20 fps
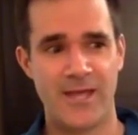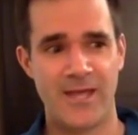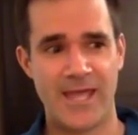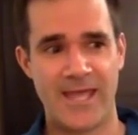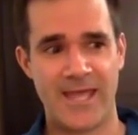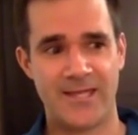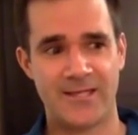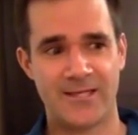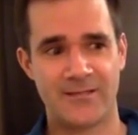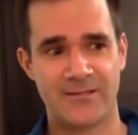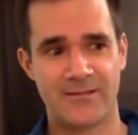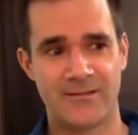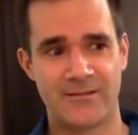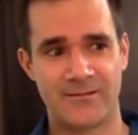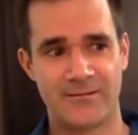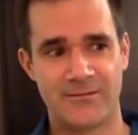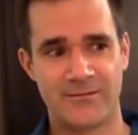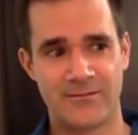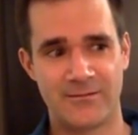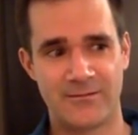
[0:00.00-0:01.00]
and
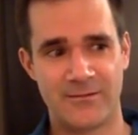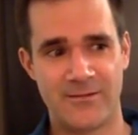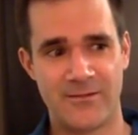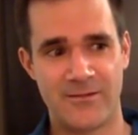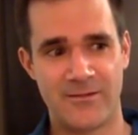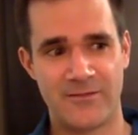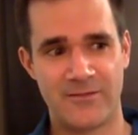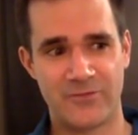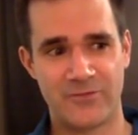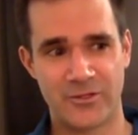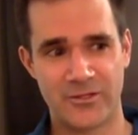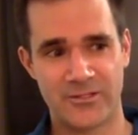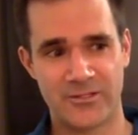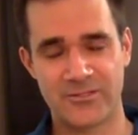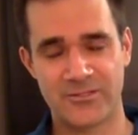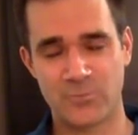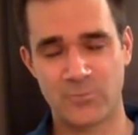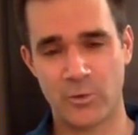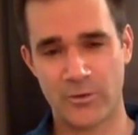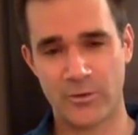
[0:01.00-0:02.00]
if you're going to
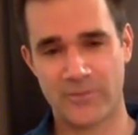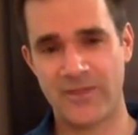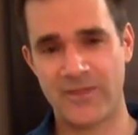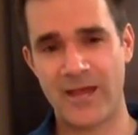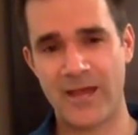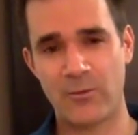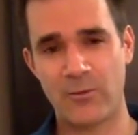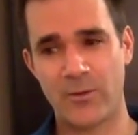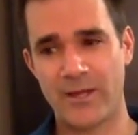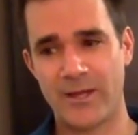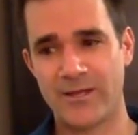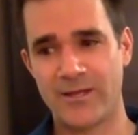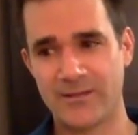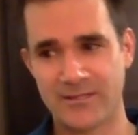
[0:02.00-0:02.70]
work that way,